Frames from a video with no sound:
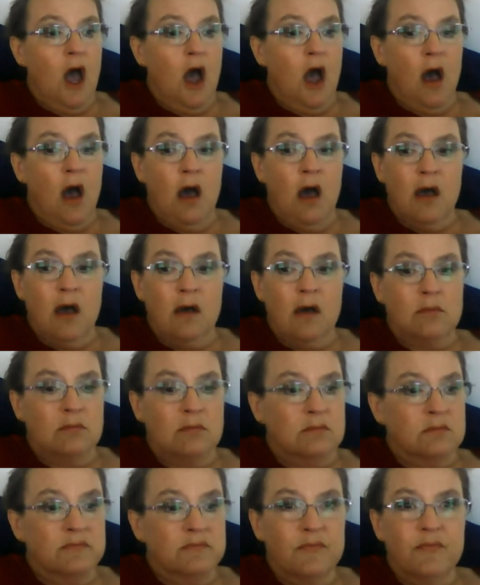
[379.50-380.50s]

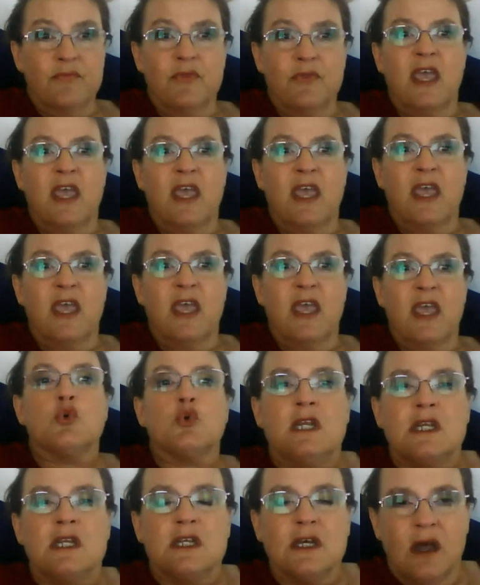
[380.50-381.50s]
They get
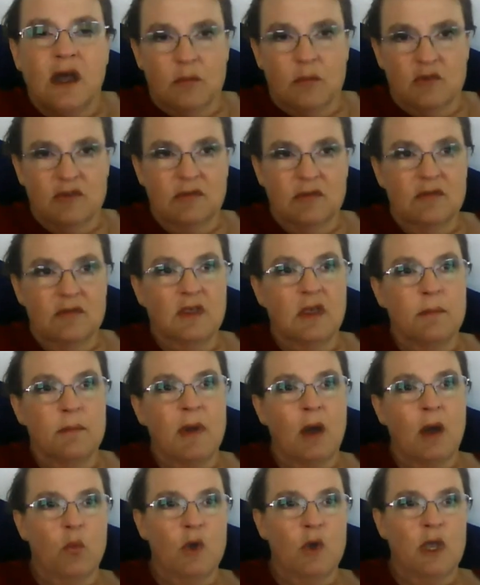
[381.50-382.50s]
20 times the
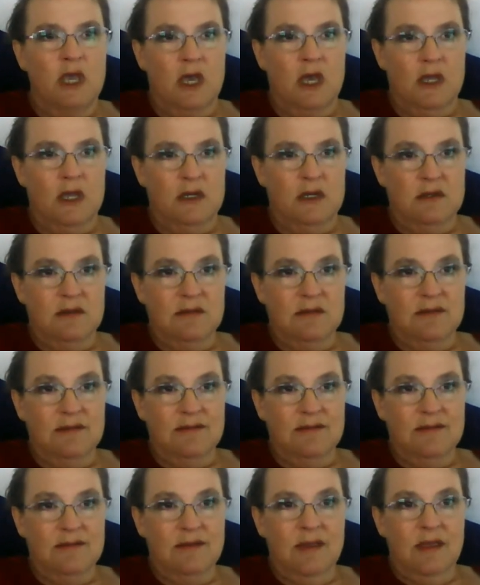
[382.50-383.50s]
amount we get.
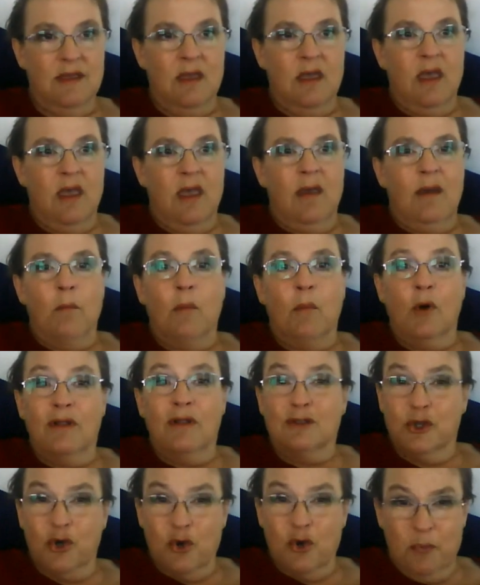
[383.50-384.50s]

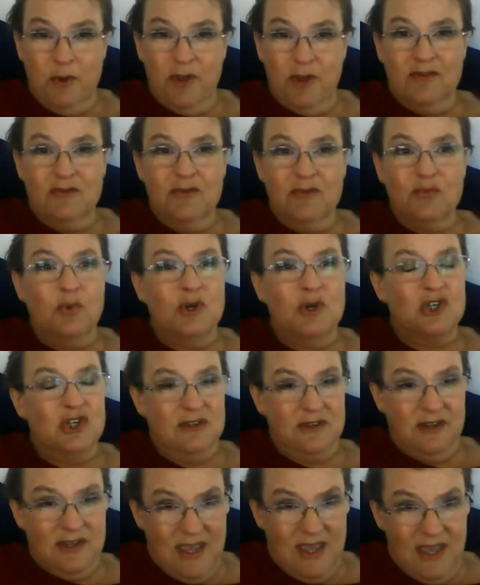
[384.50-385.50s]
Lupus, which
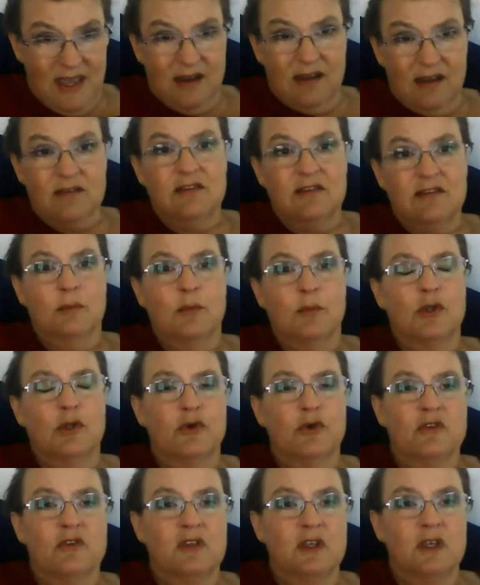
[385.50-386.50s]
is again a
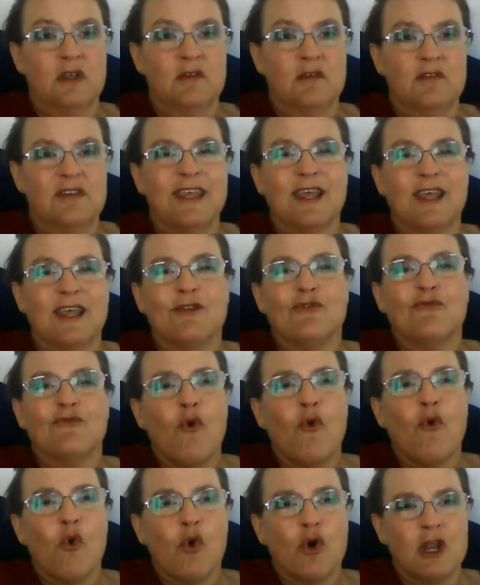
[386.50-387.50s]
similar disease, gets
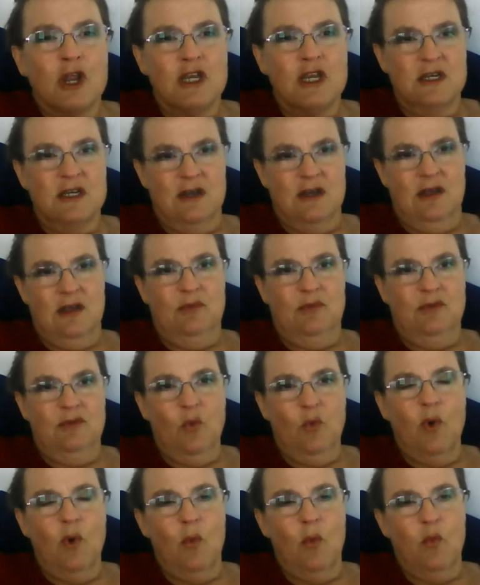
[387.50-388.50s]
40
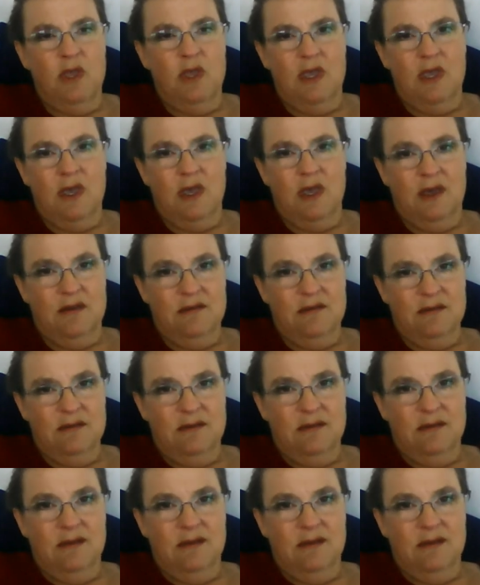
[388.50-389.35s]
times what we get.